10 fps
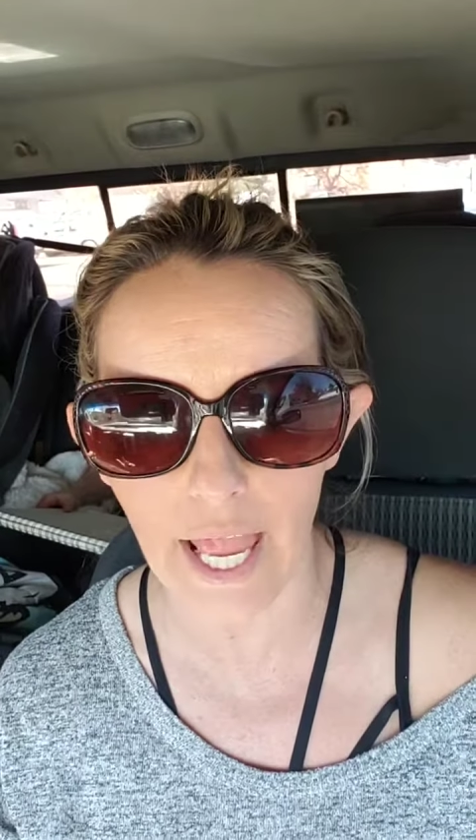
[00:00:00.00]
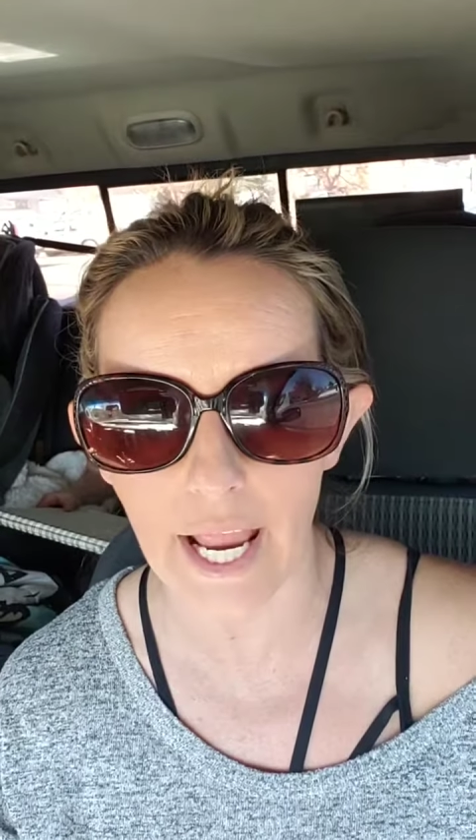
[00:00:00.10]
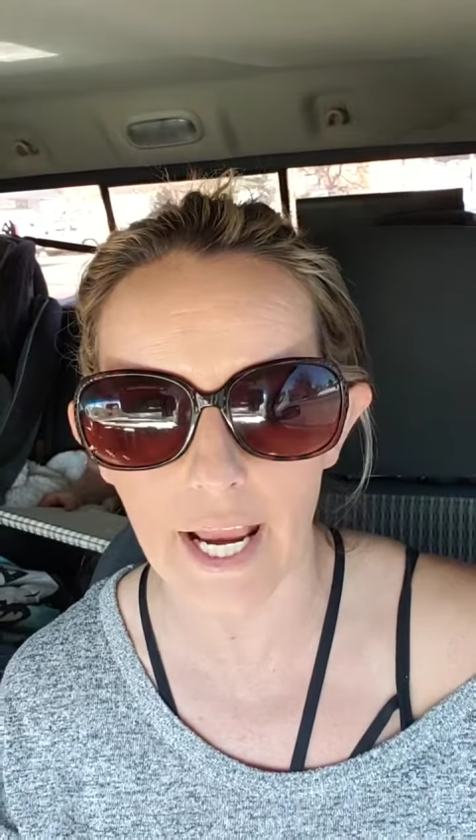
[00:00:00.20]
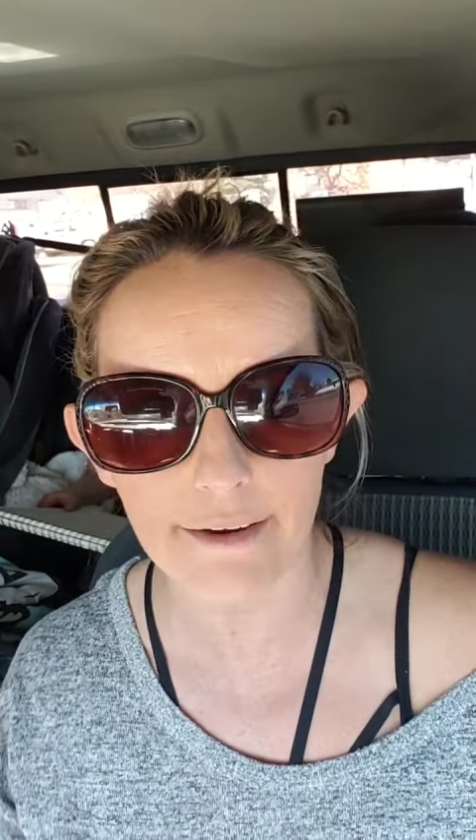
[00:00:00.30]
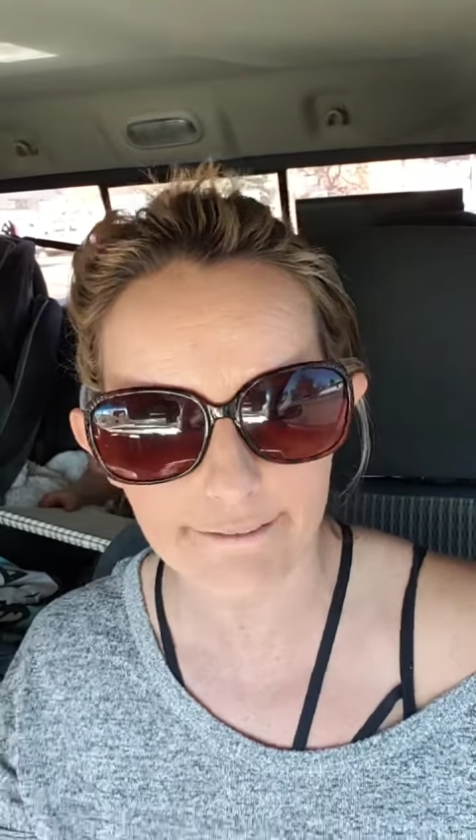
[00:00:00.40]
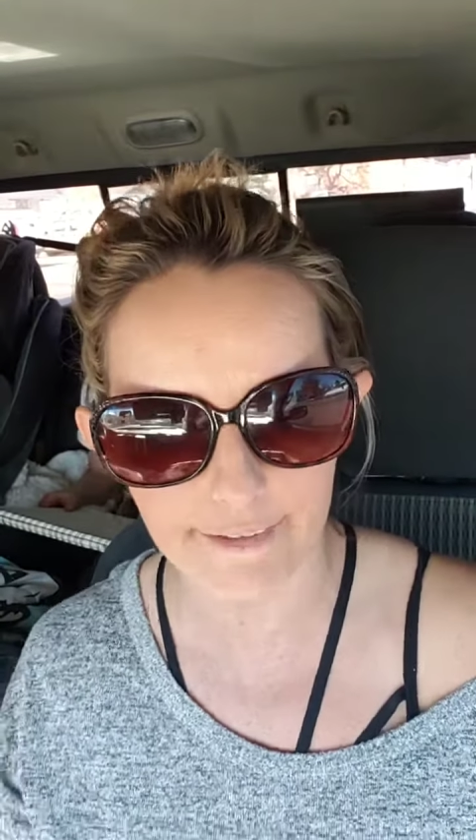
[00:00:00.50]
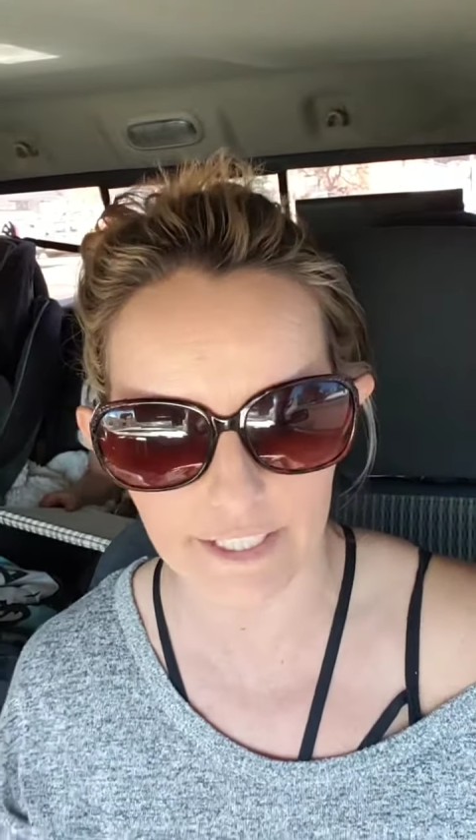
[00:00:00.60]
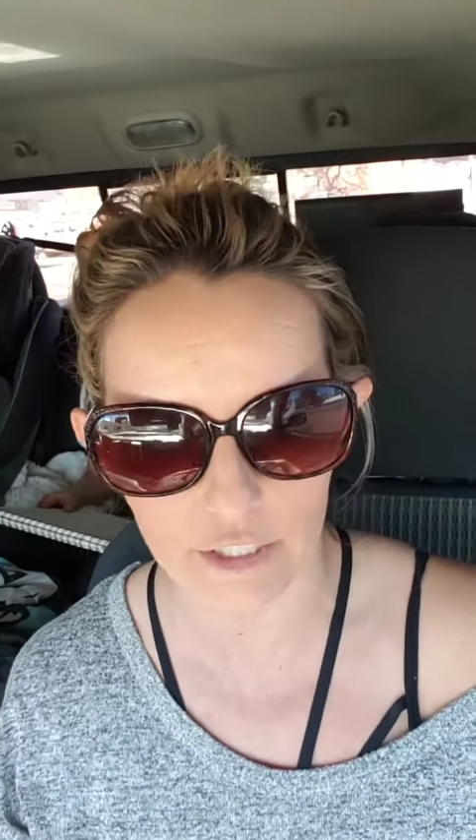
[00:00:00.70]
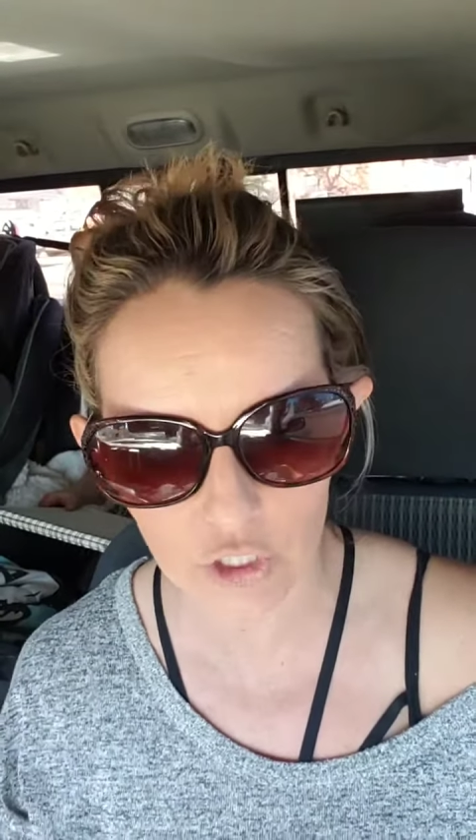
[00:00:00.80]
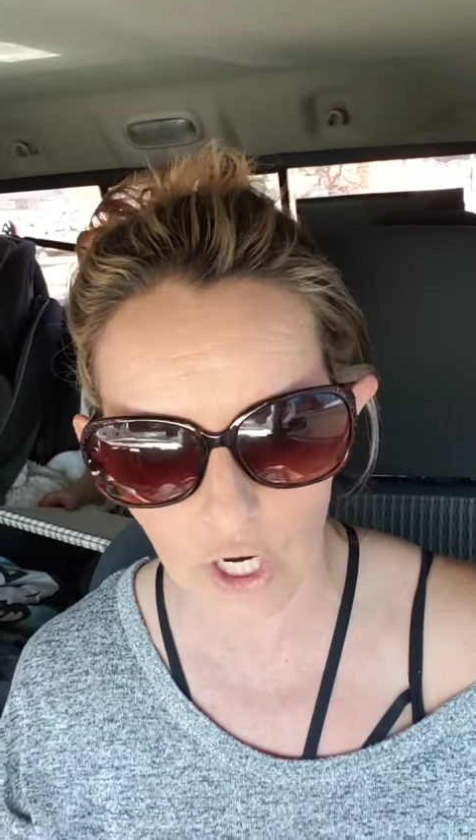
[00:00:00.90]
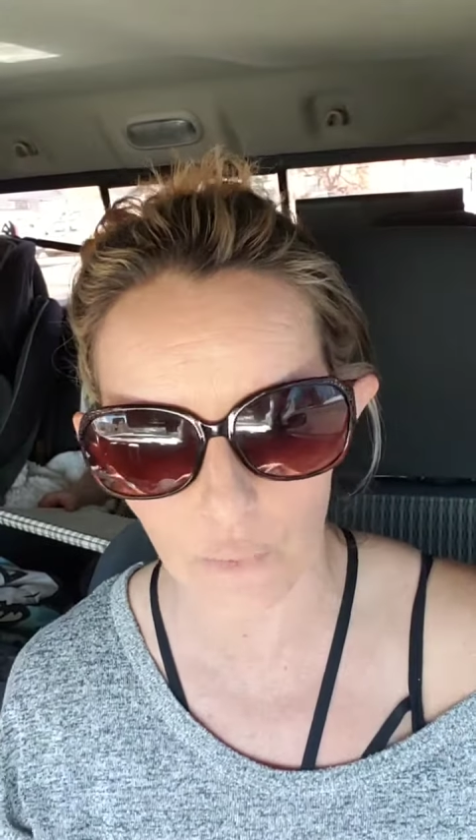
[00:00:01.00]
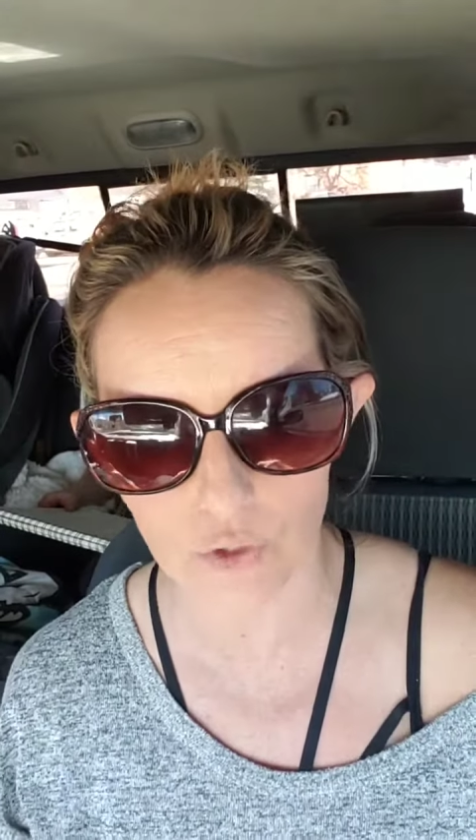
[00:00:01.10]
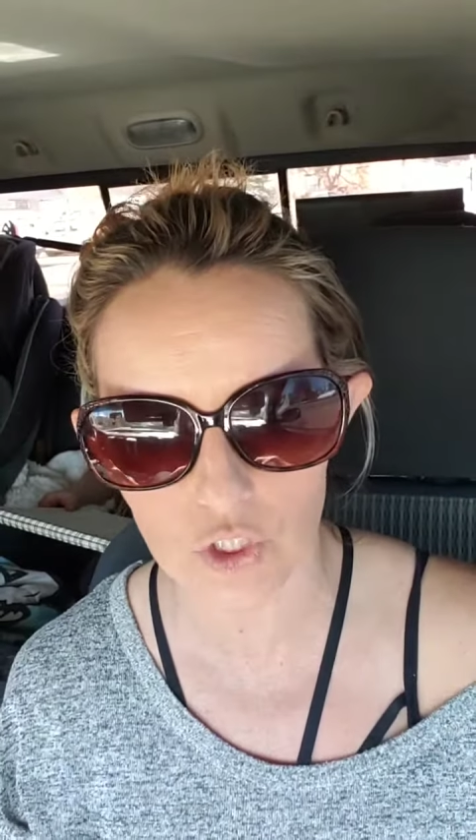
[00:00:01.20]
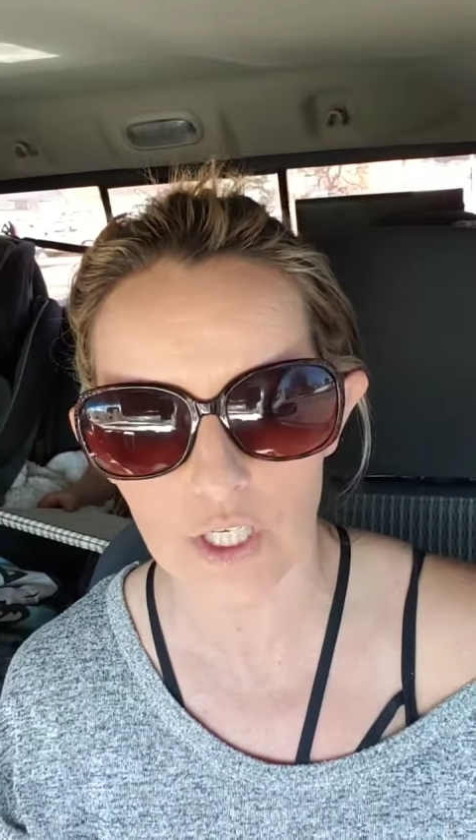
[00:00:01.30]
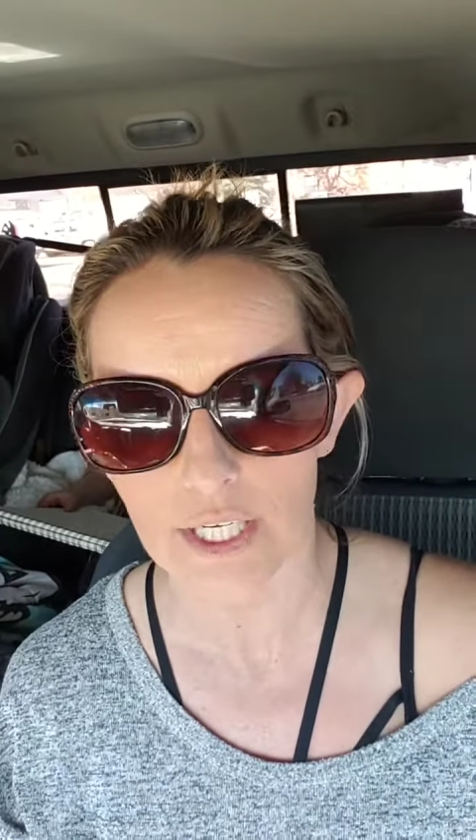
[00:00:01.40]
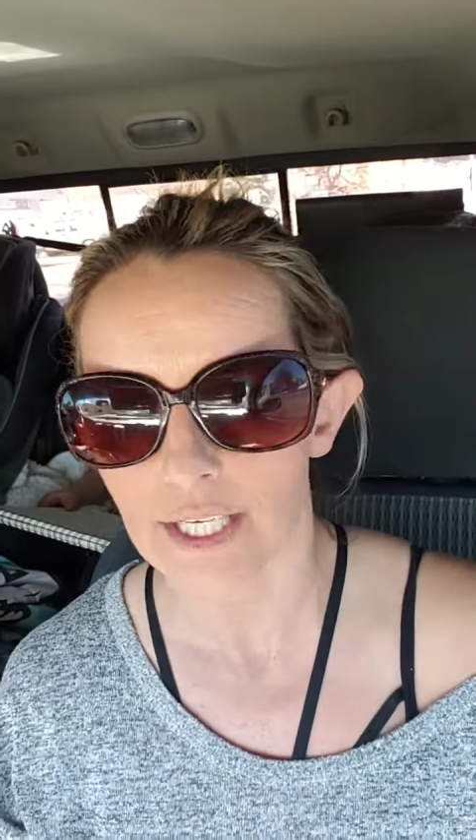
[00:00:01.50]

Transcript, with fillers: a fitness coach.